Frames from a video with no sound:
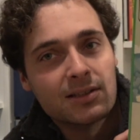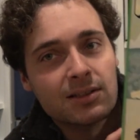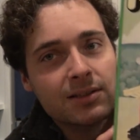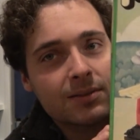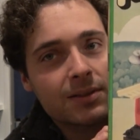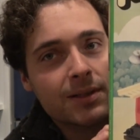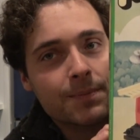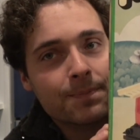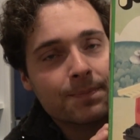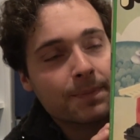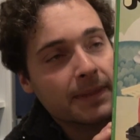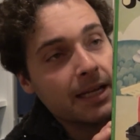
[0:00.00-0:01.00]
So
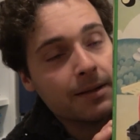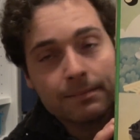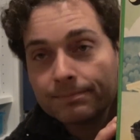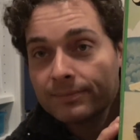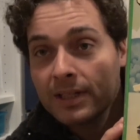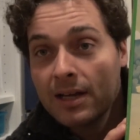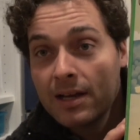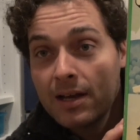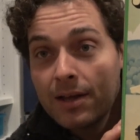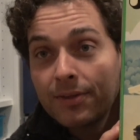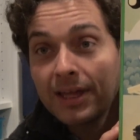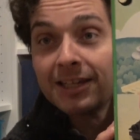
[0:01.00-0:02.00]
yeah,
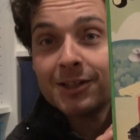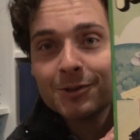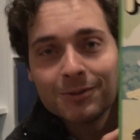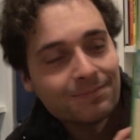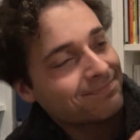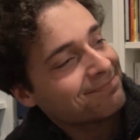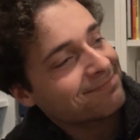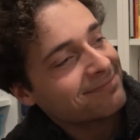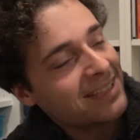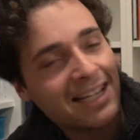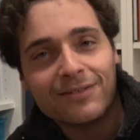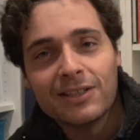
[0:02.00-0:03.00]
thank you.
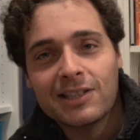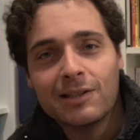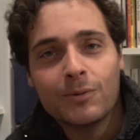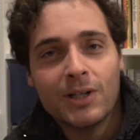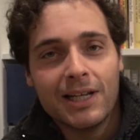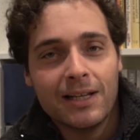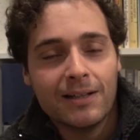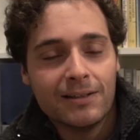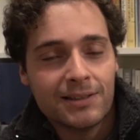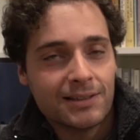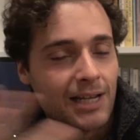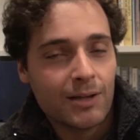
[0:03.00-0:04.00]
And if there's anyone
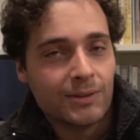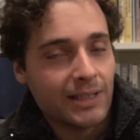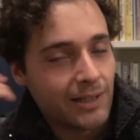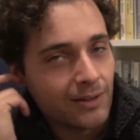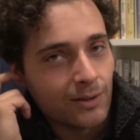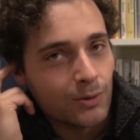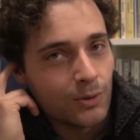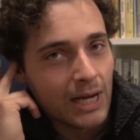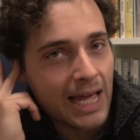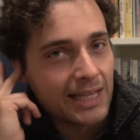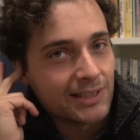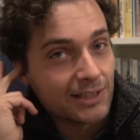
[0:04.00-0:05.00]
else out there who
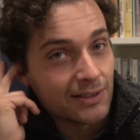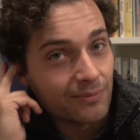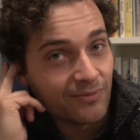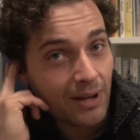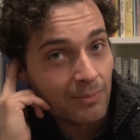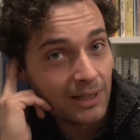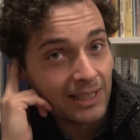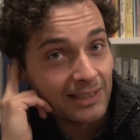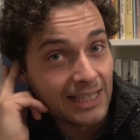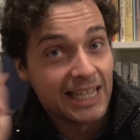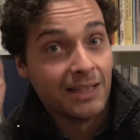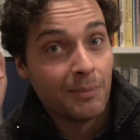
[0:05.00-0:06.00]
has some
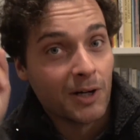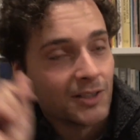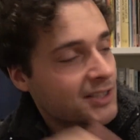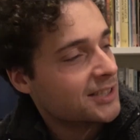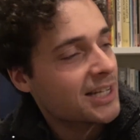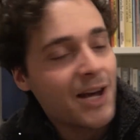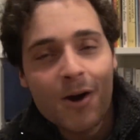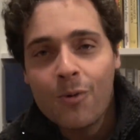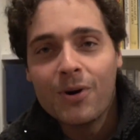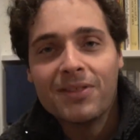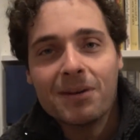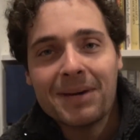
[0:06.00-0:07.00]
Fabuland in the box
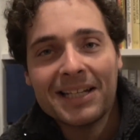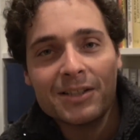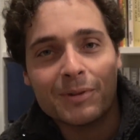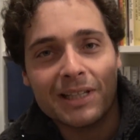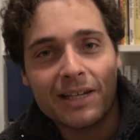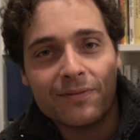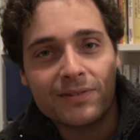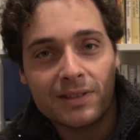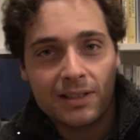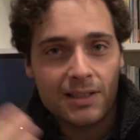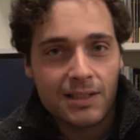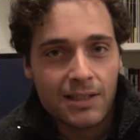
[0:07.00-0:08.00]
with the manual left,
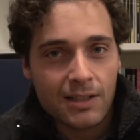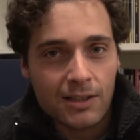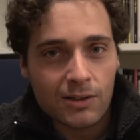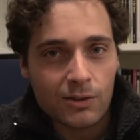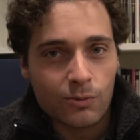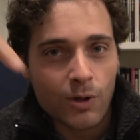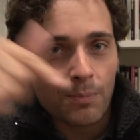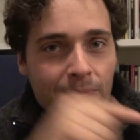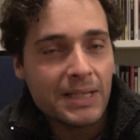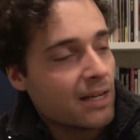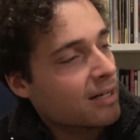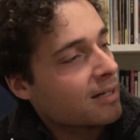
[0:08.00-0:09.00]
drop
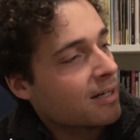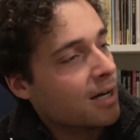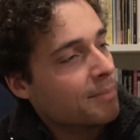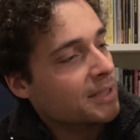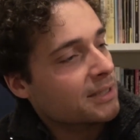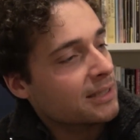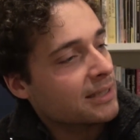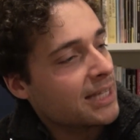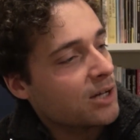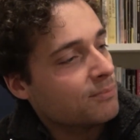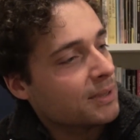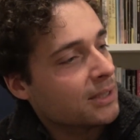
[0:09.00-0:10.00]
me a comment
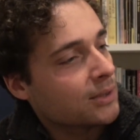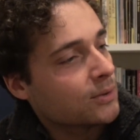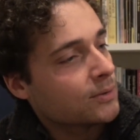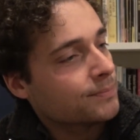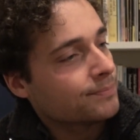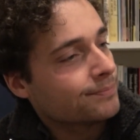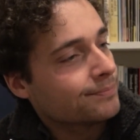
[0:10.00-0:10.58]
down below.